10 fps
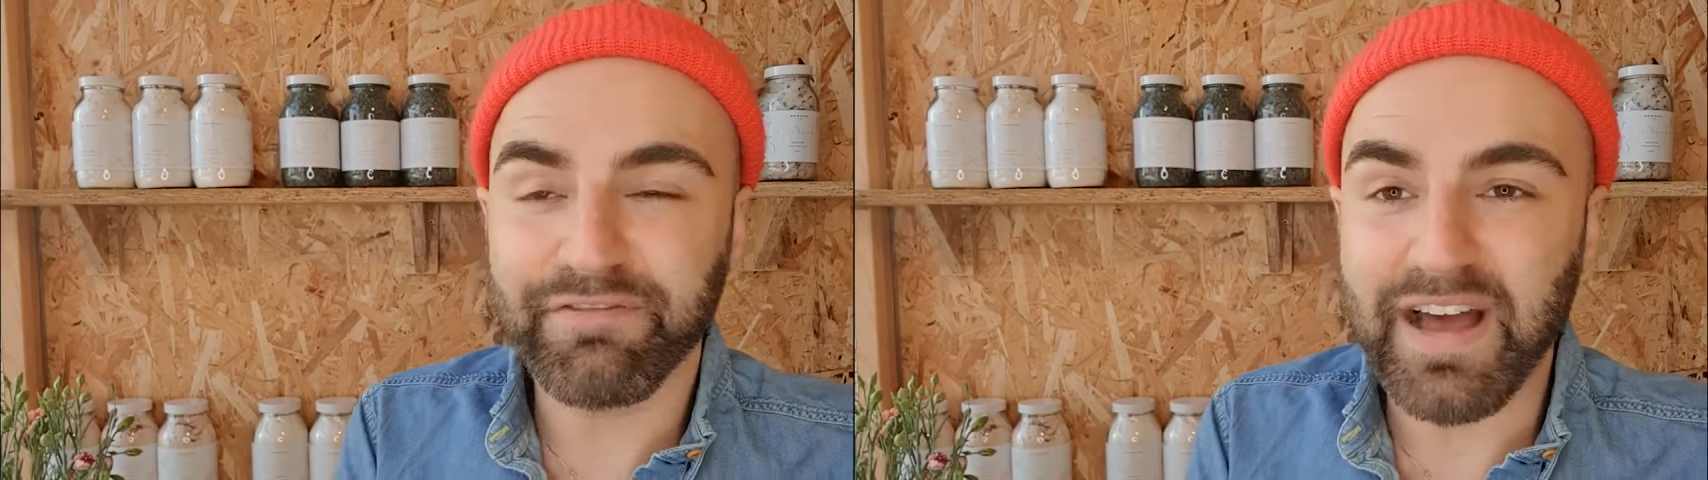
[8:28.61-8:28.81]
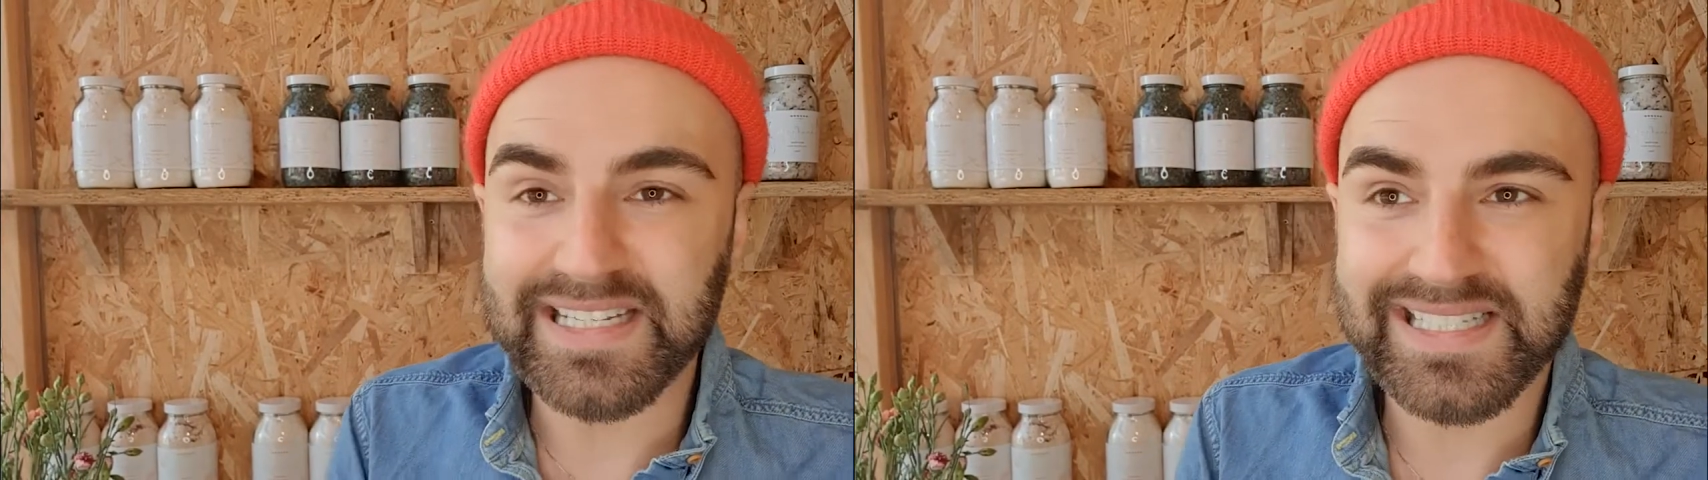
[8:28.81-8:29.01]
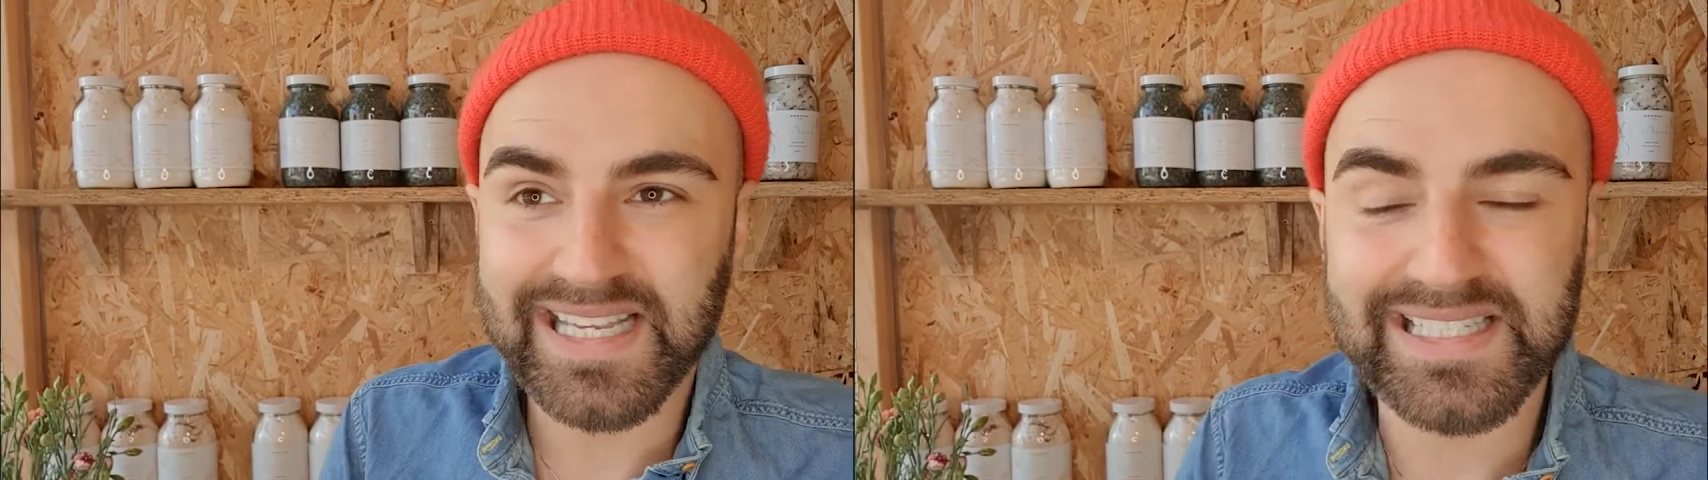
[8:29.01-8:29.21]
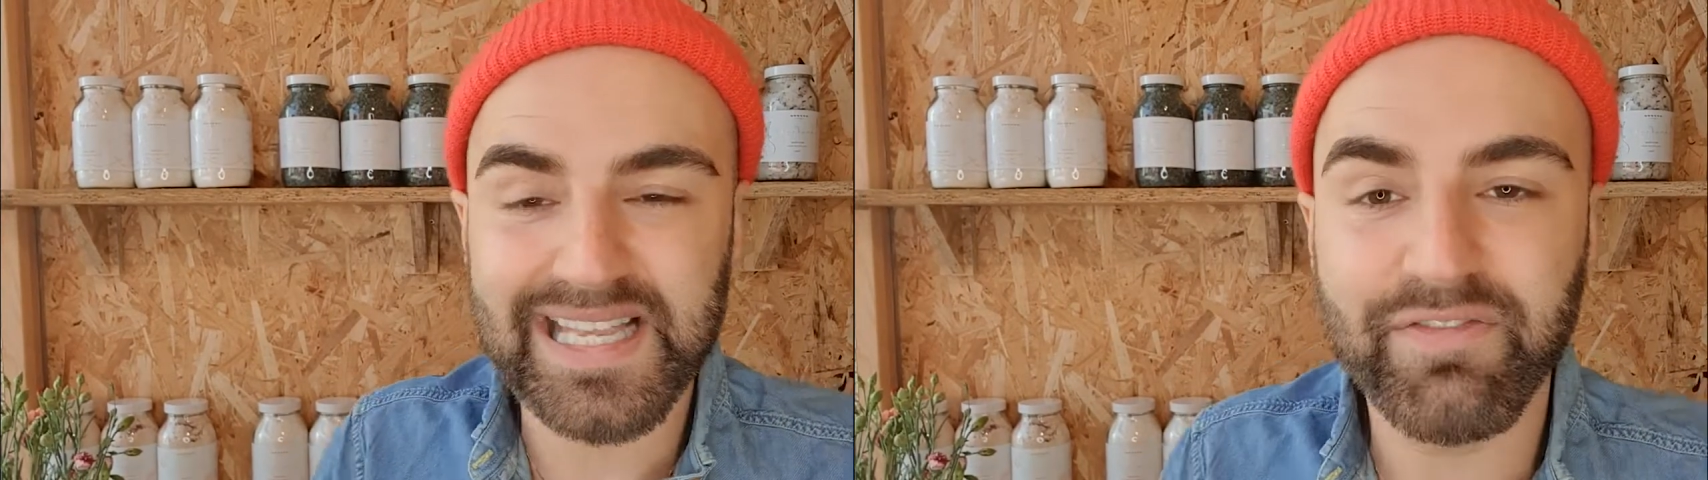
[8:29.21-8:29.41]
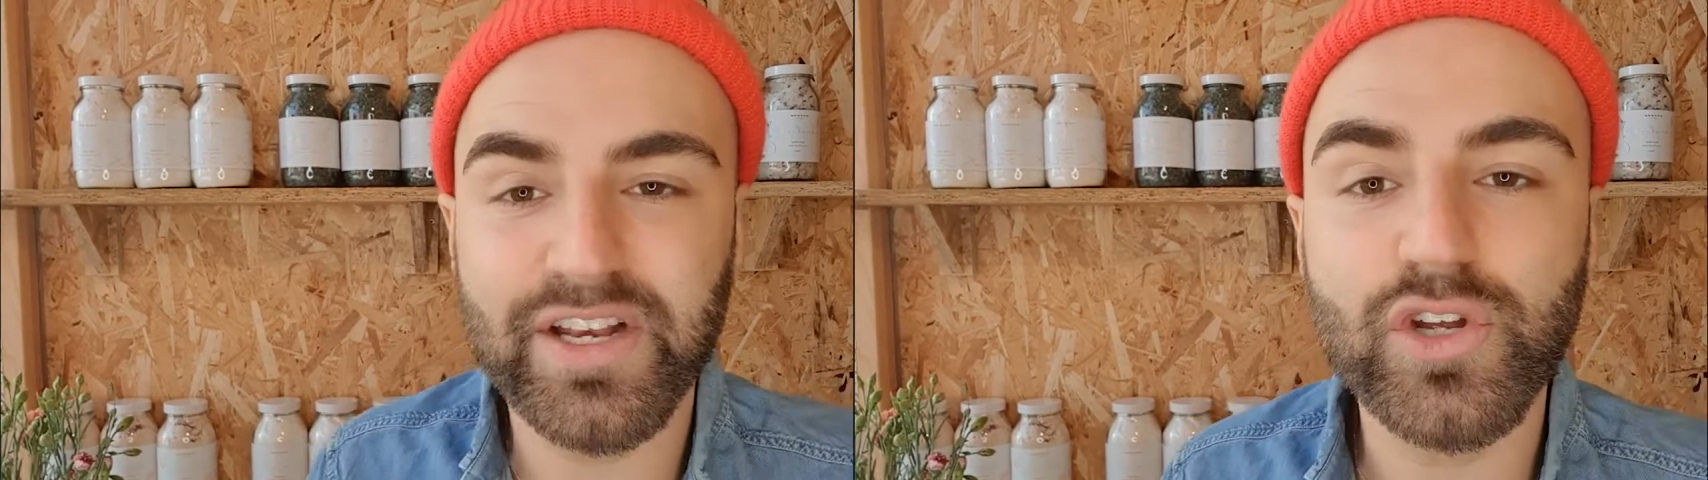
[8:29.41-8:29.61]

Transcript: fantastic saving.